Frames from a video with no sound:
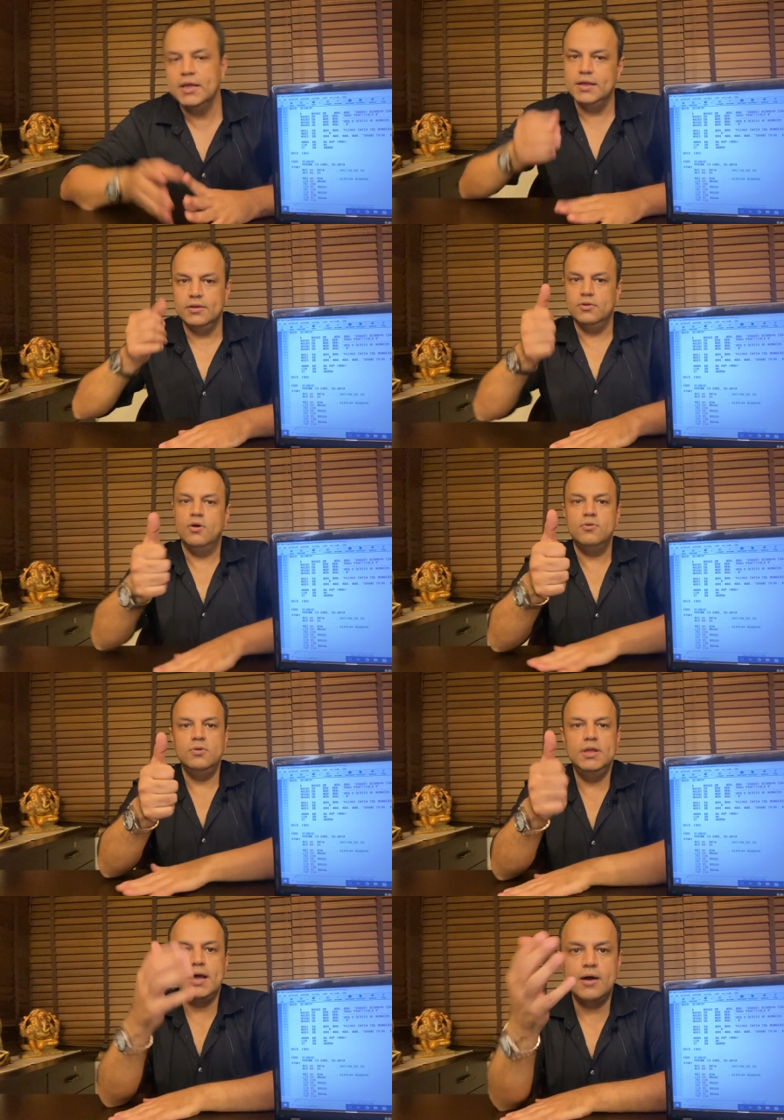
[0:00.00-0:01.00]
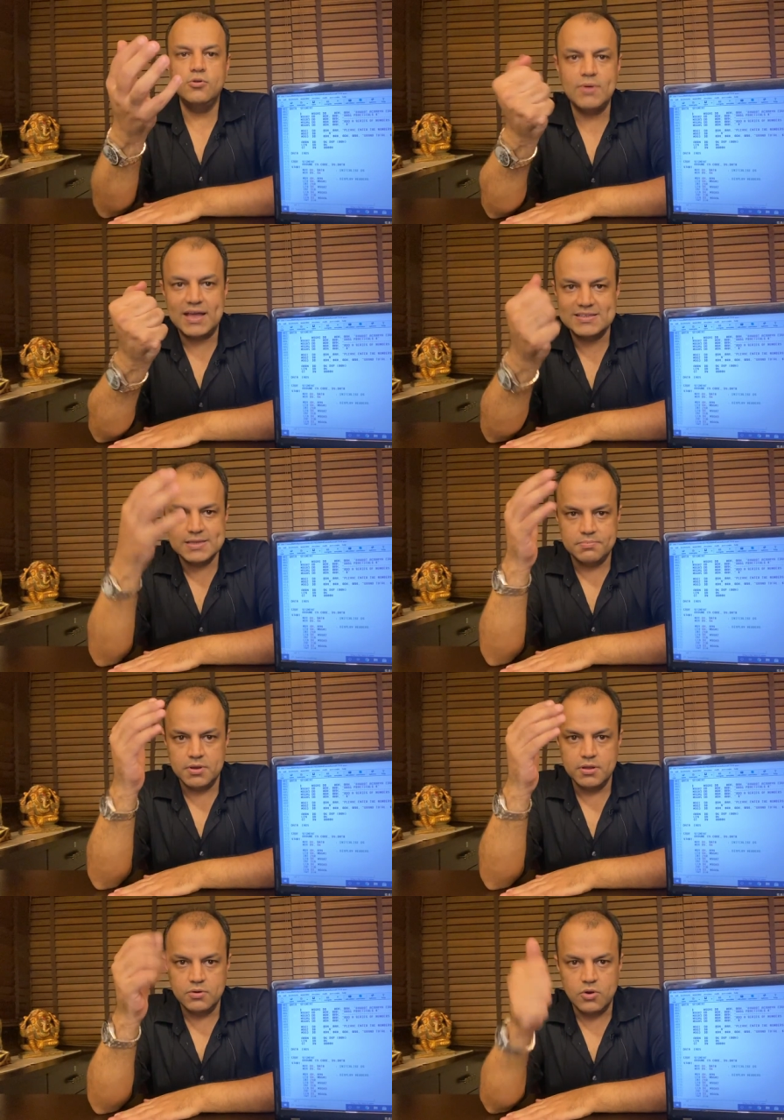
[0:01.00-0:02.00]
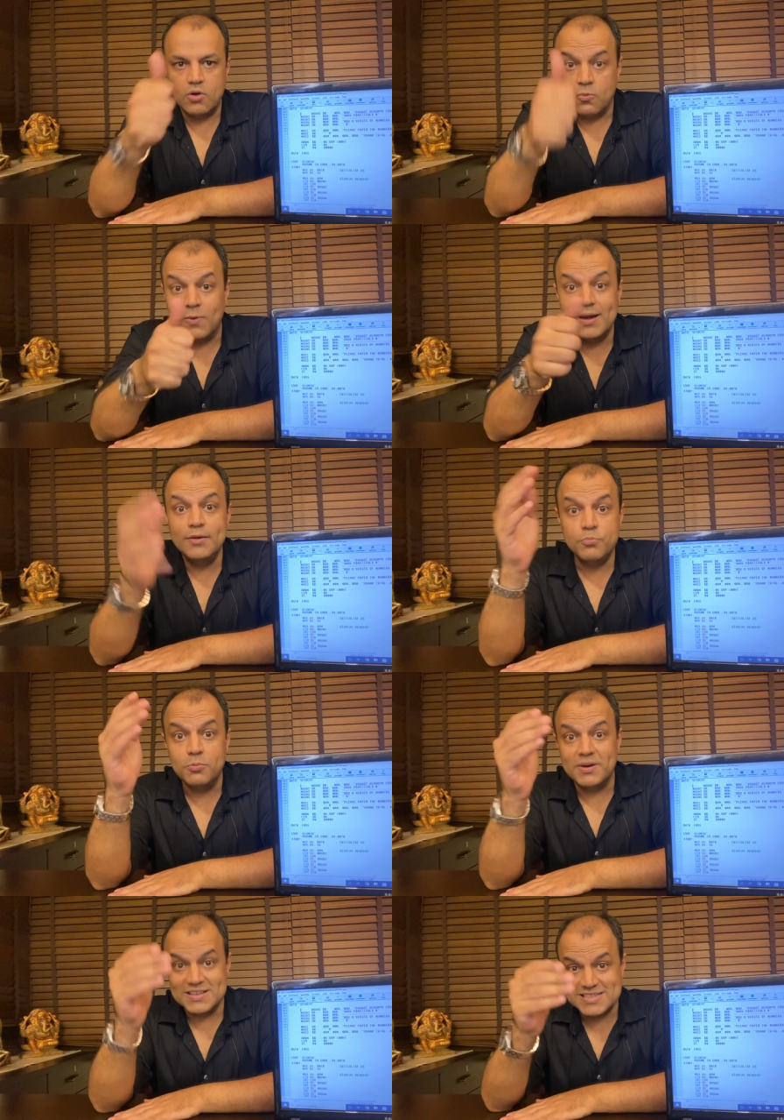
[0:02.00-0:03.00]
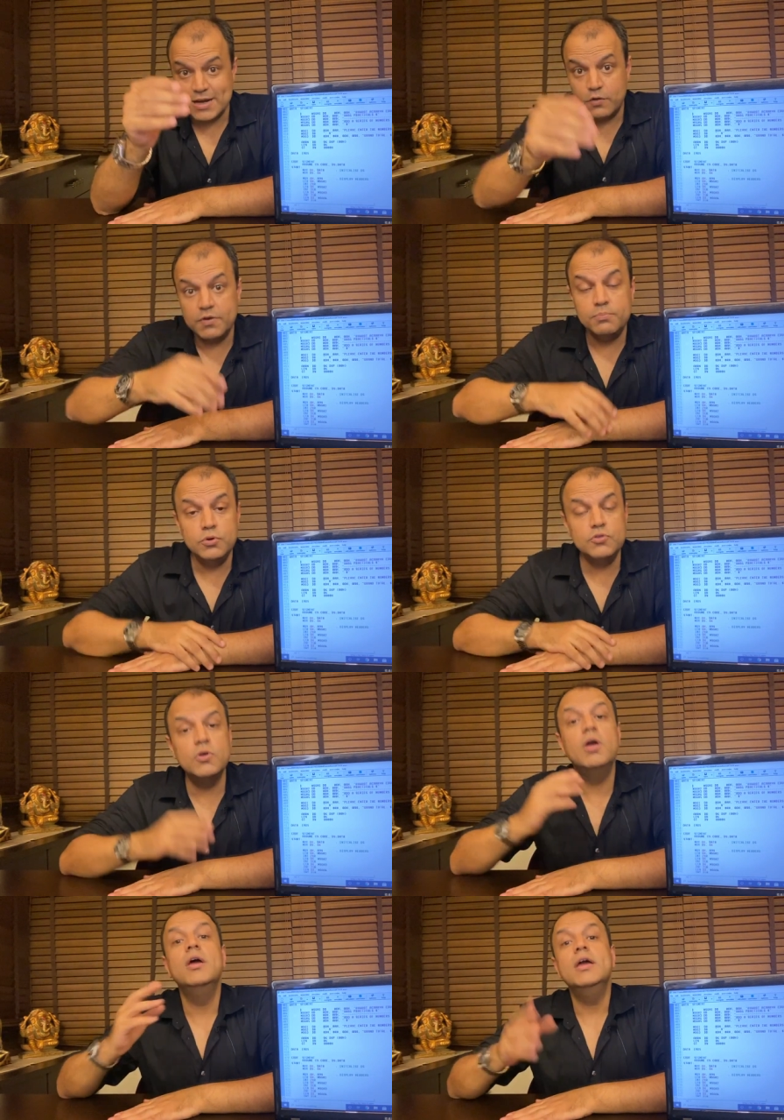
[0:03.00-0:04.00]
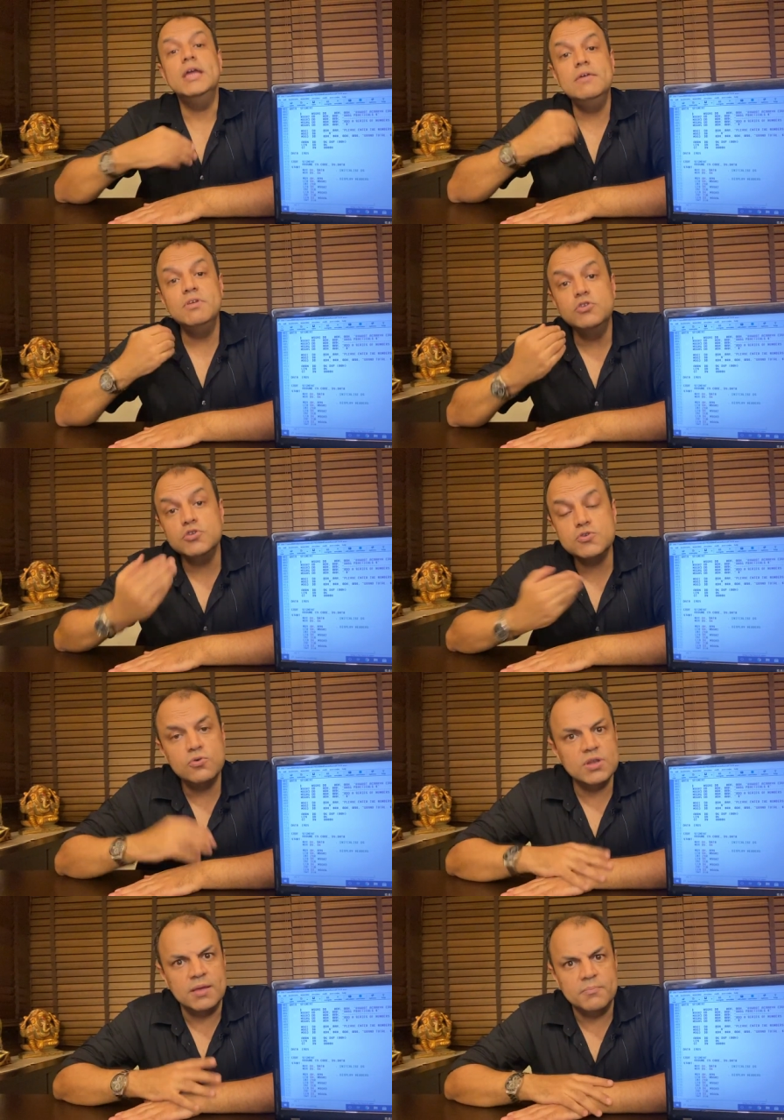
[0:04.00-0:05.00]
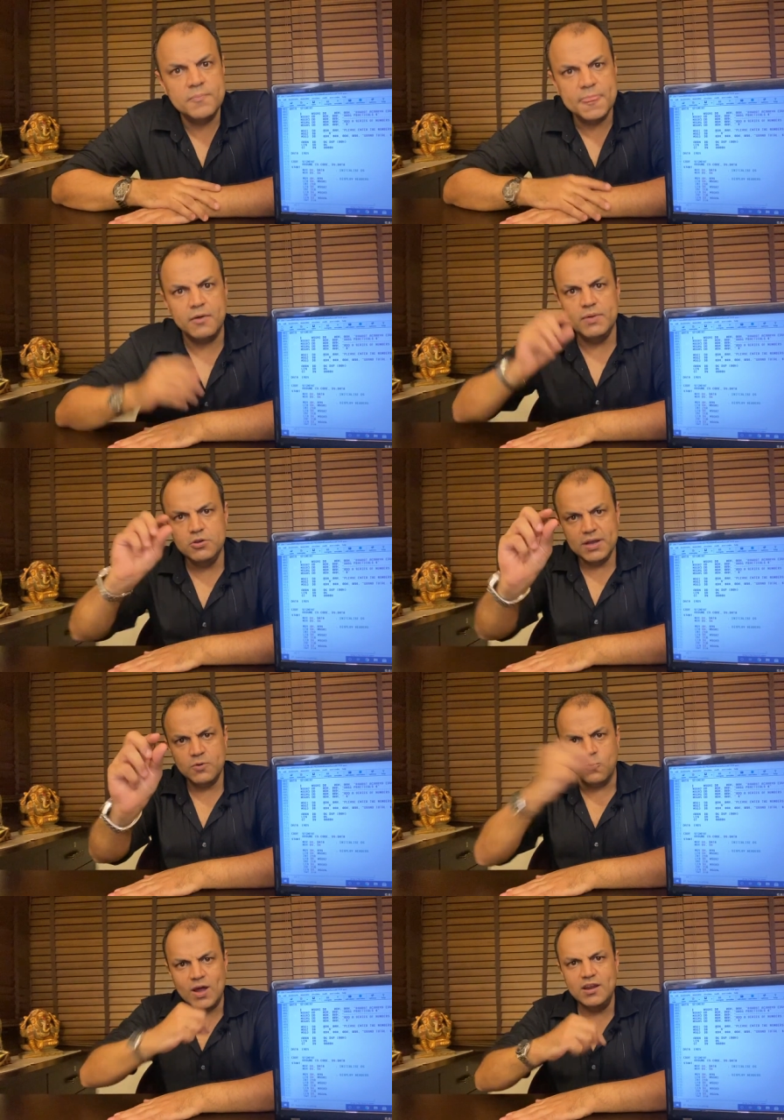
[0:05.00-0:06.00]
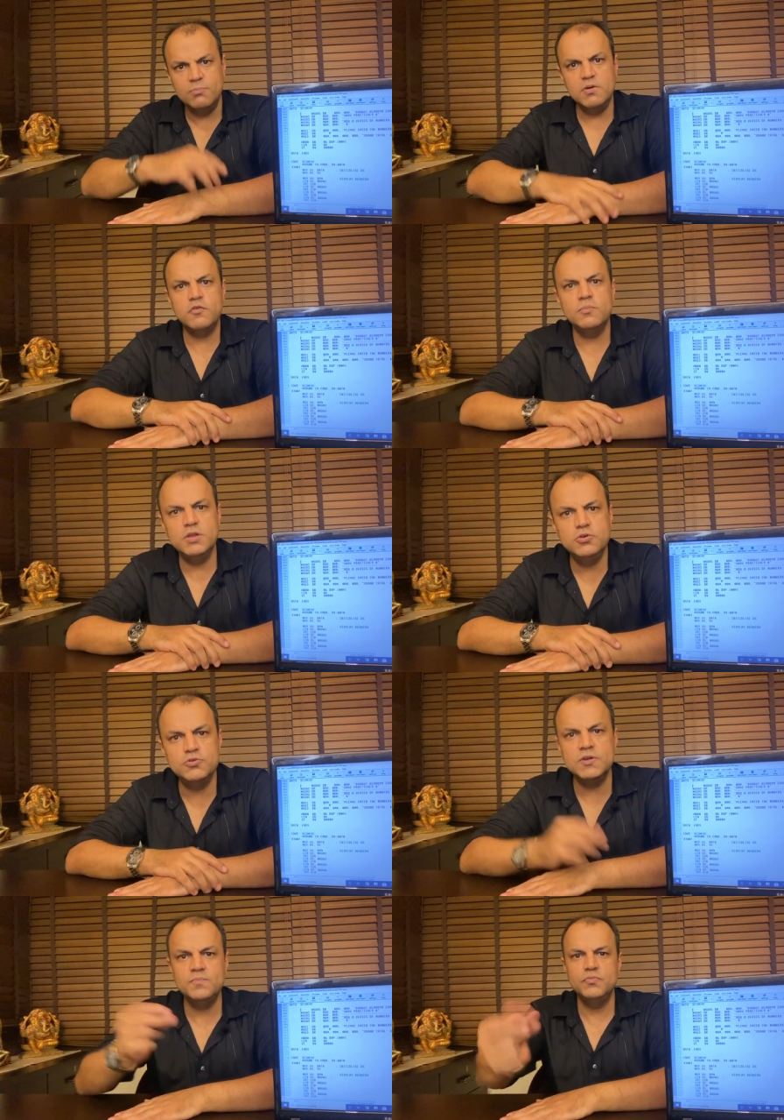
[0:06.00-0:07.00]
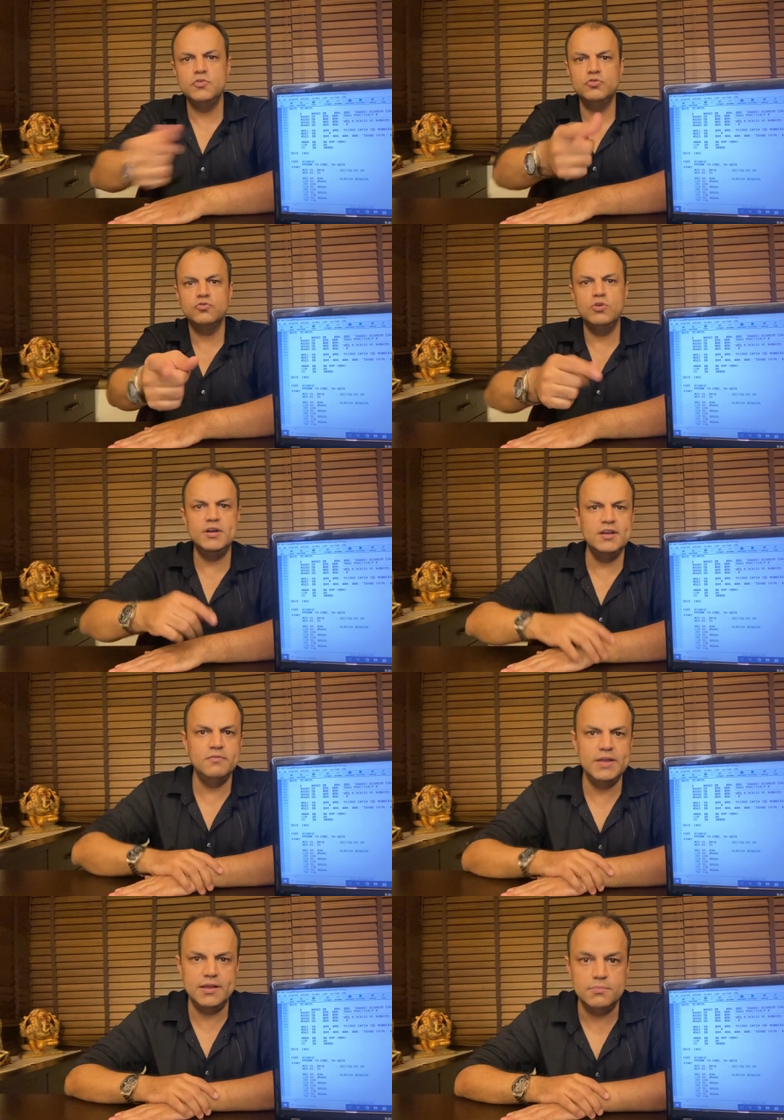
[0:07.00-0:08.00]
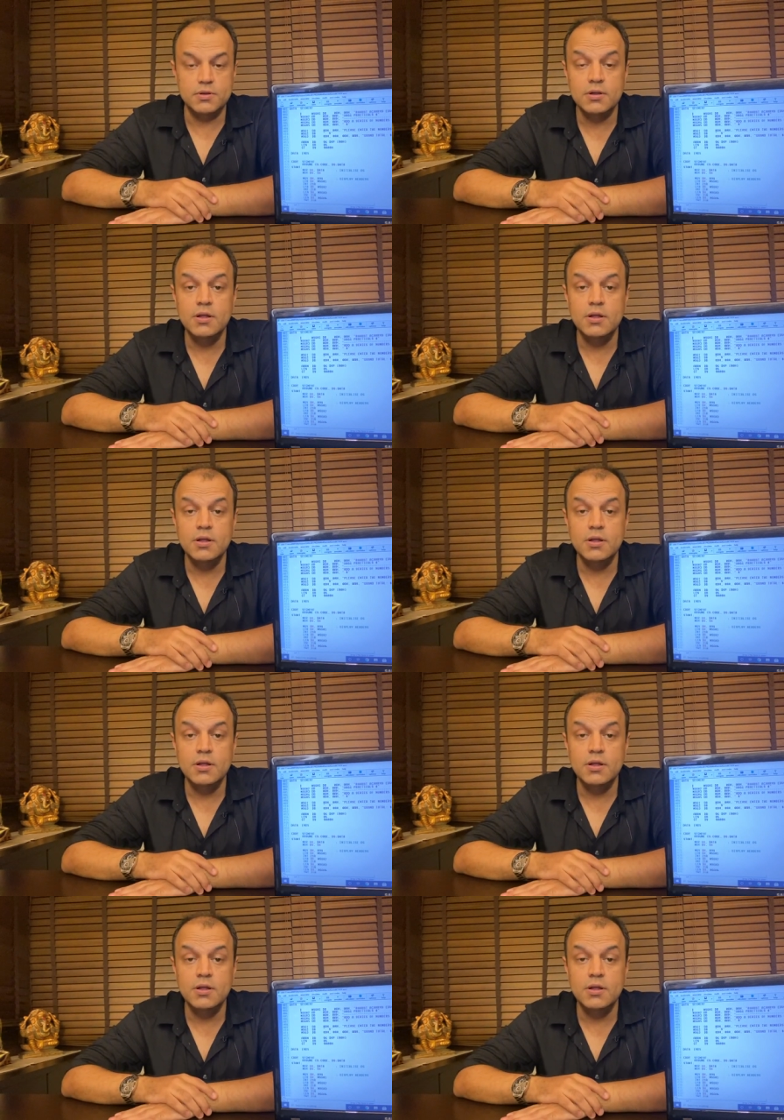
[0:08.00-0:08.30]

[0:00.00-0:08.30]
Not only how to accept not one input, but a set of inputs, even store them. Now, when you get one number from the user, you store it in a variable.